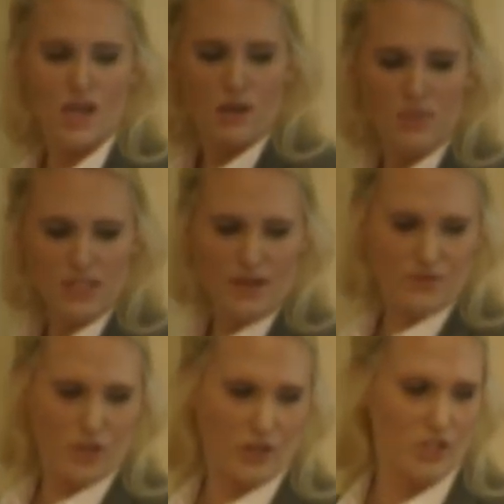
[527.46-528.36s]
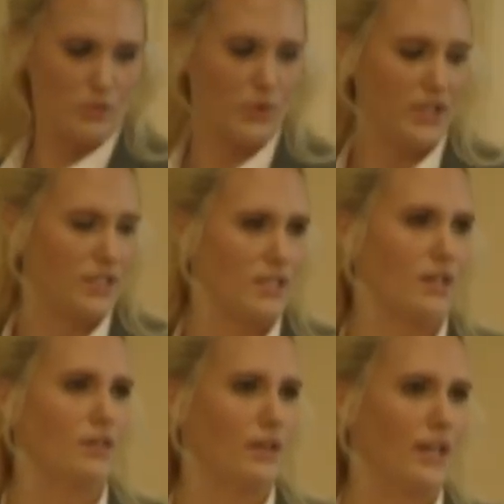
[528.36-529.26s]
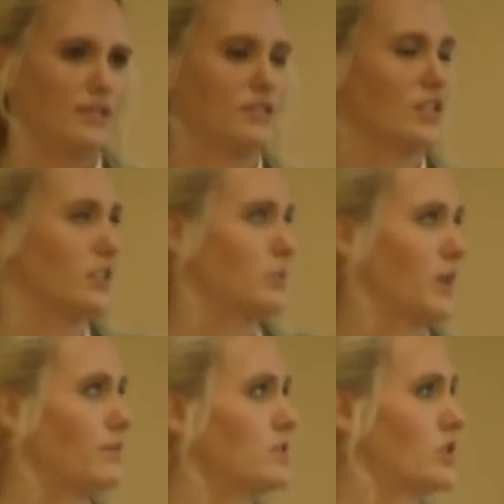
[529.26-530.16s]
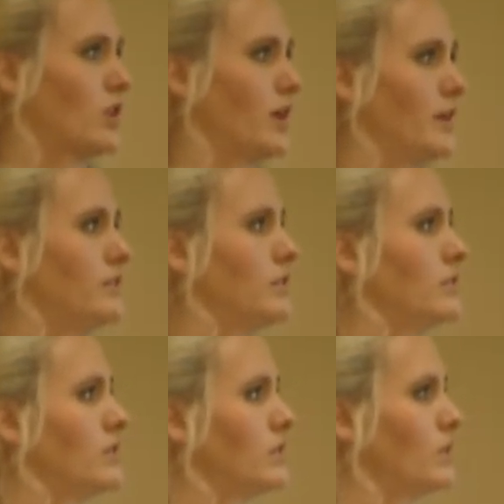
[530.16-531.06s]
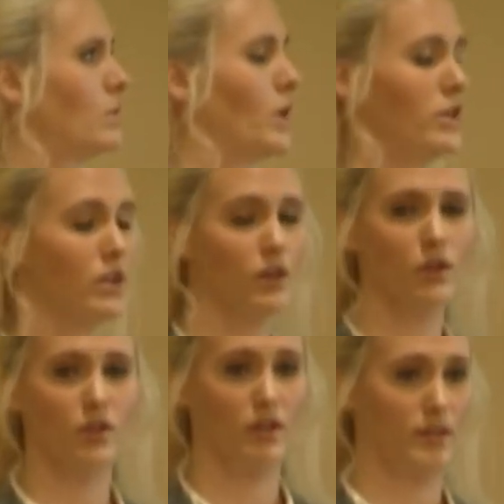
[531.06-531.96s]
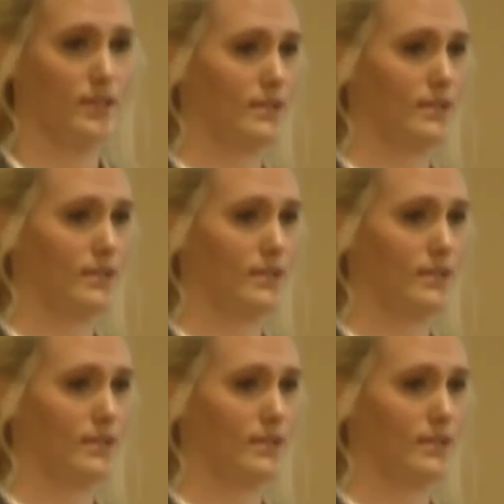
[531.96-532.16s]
Ms. Hefner, could you please tell the ladies and gentlemen of the jury what you concluded in this